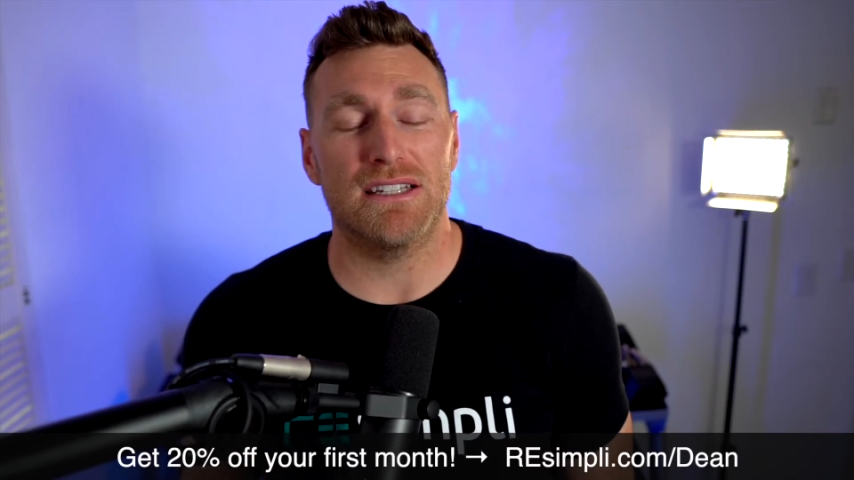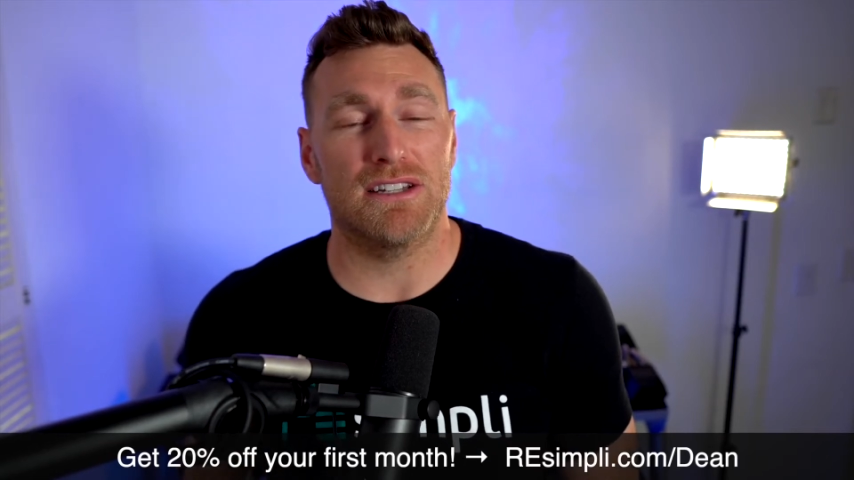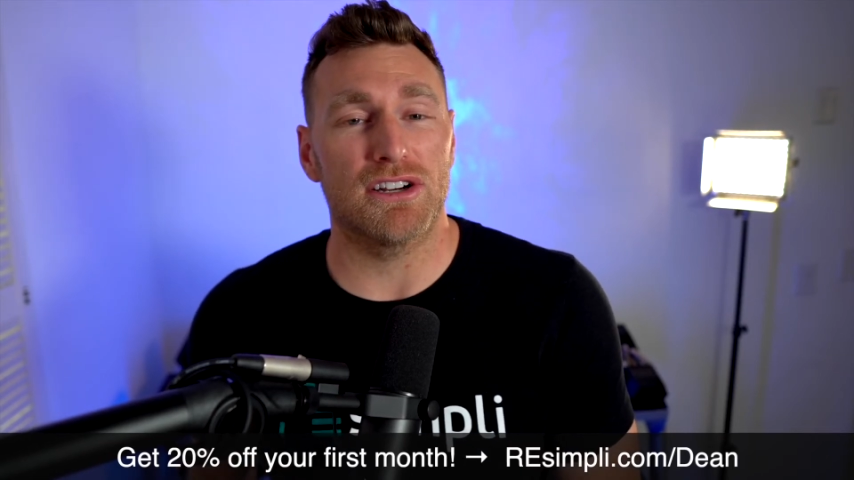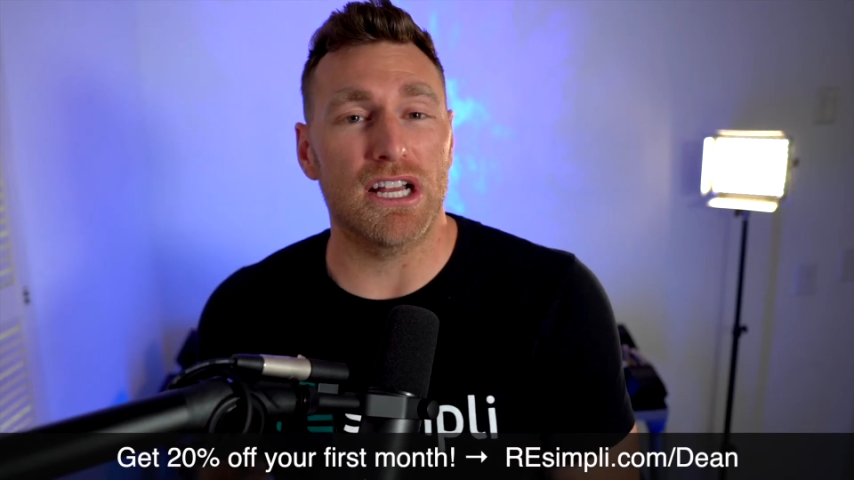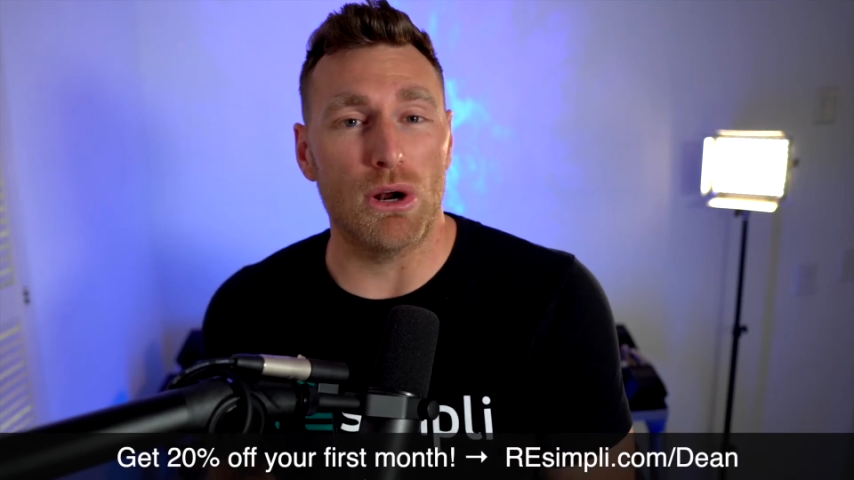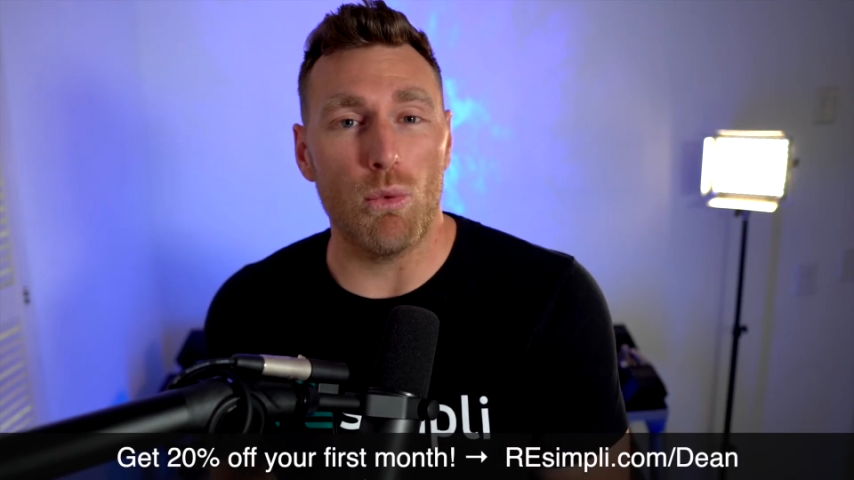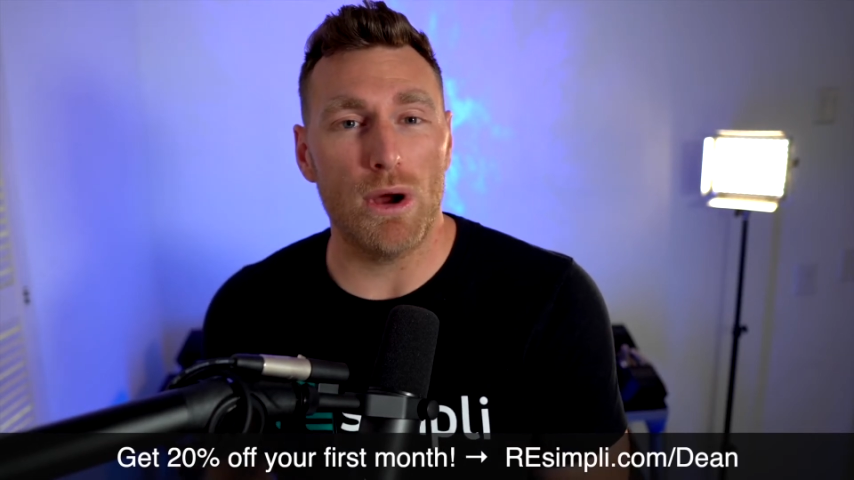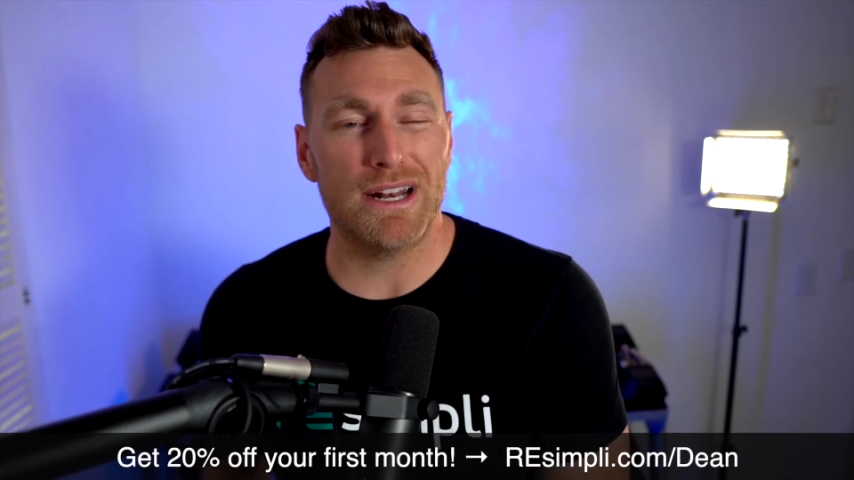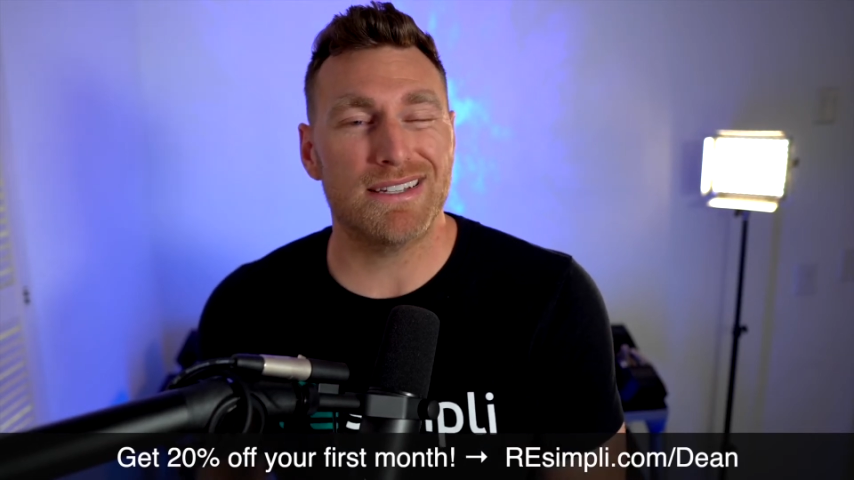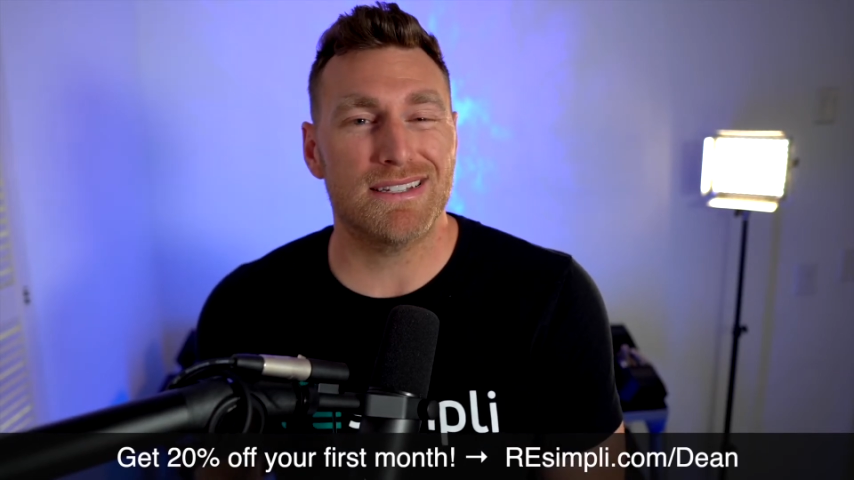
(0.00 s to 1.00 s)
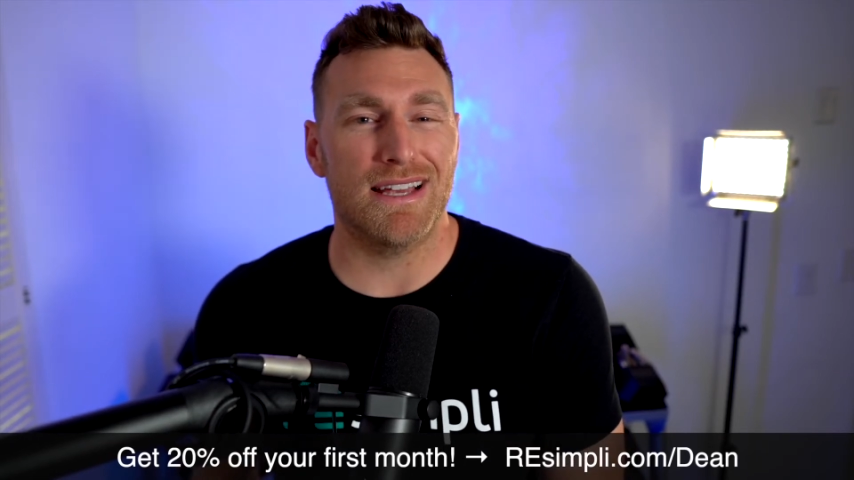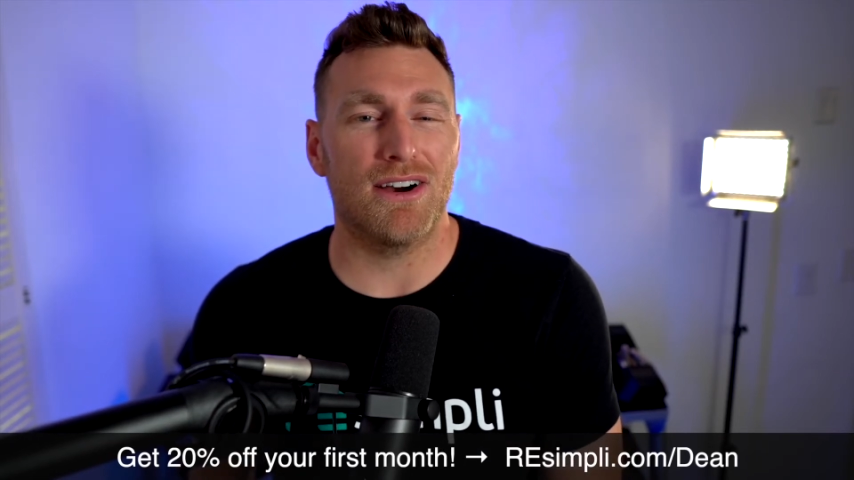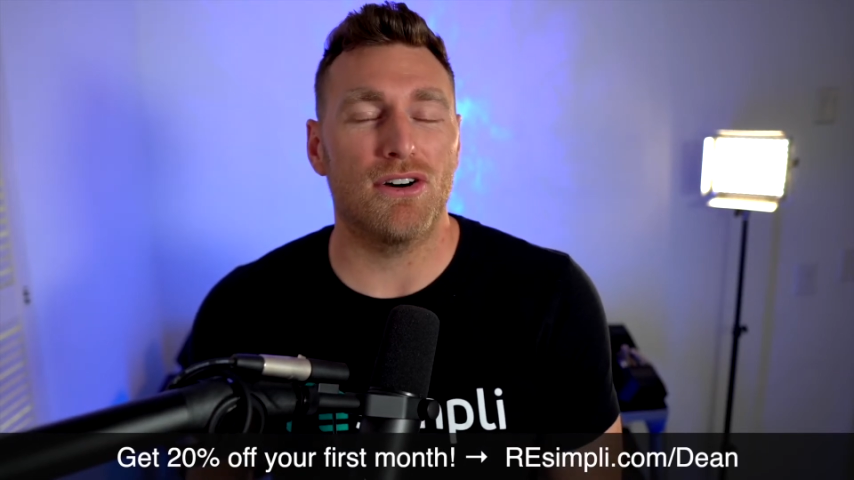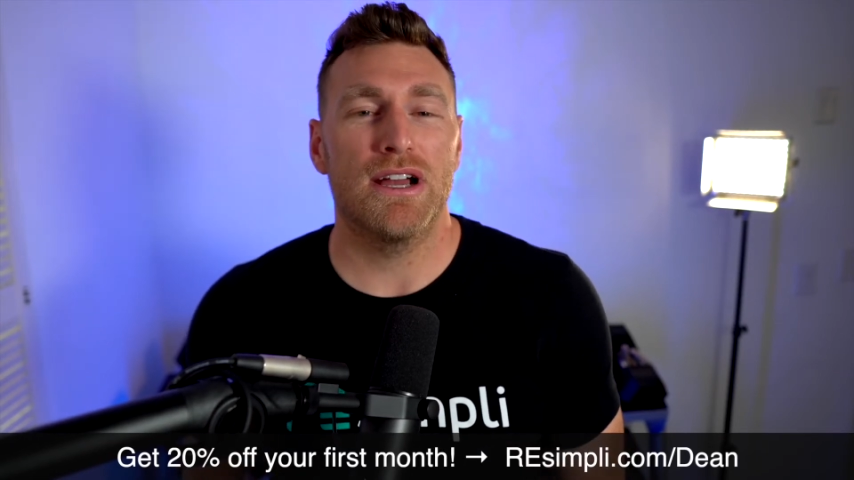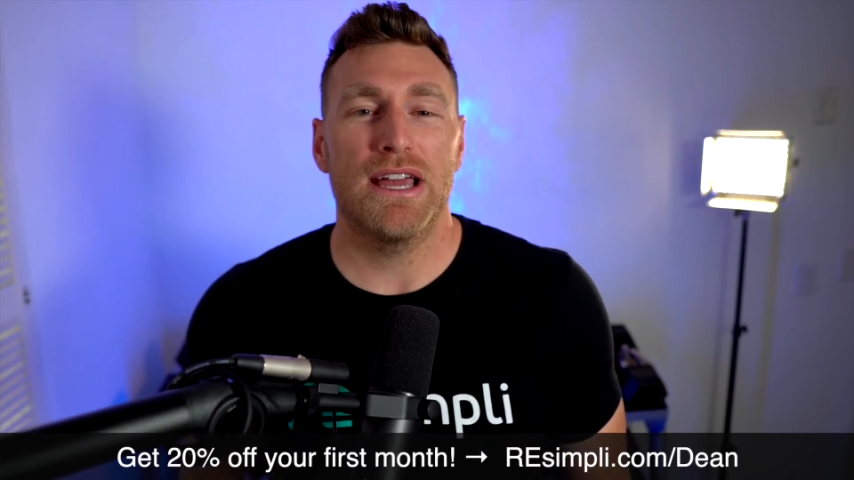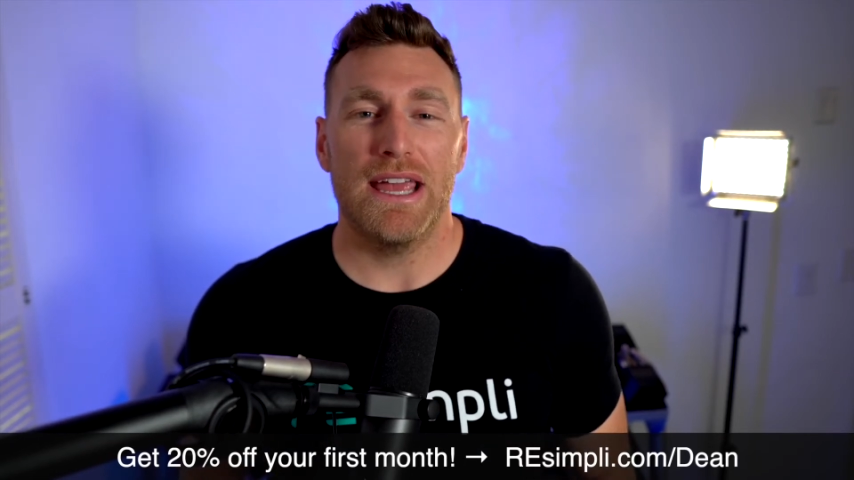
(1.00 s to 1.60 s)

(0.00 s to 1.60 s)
that they're going to want to sell